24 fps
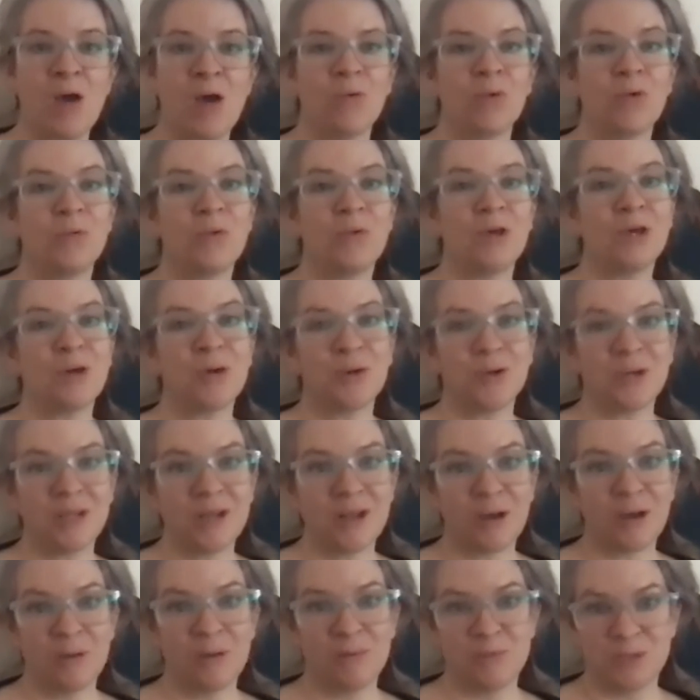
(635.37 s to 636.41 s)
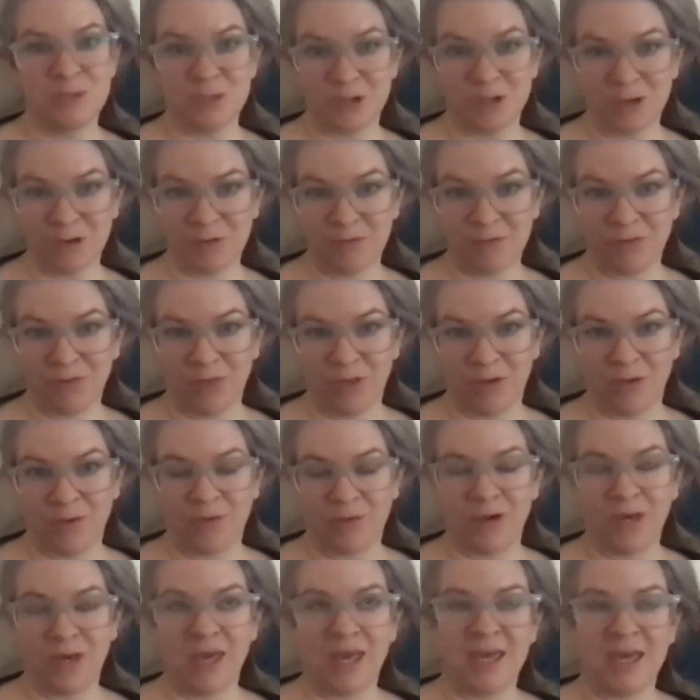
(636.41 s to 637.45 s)
What we could observe,
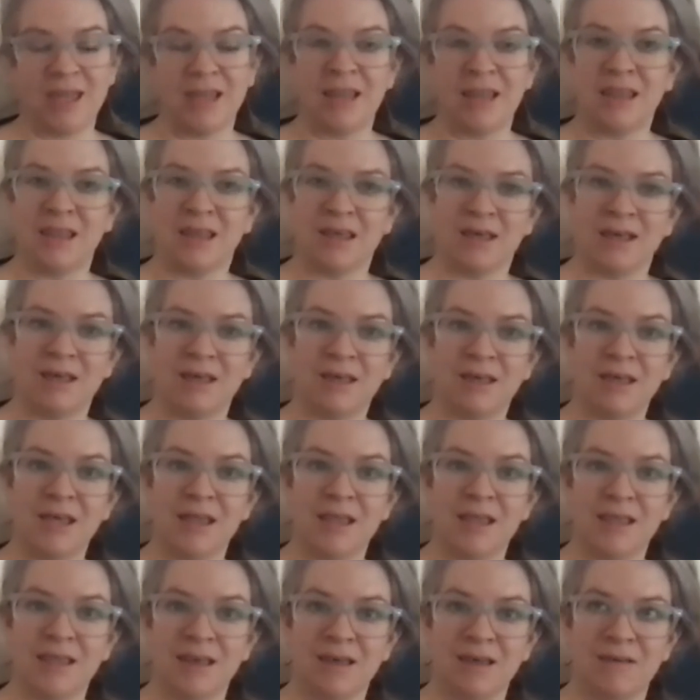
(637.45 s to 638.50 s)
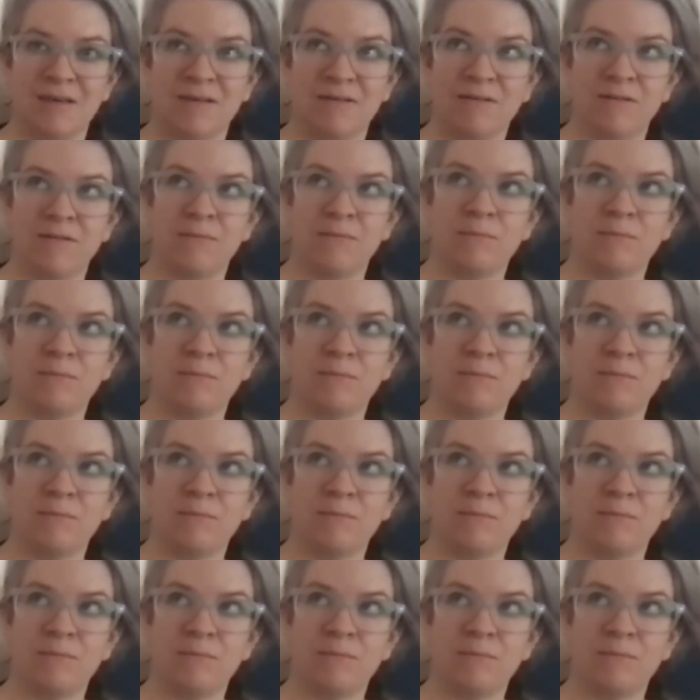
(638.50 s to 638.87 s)
though, in the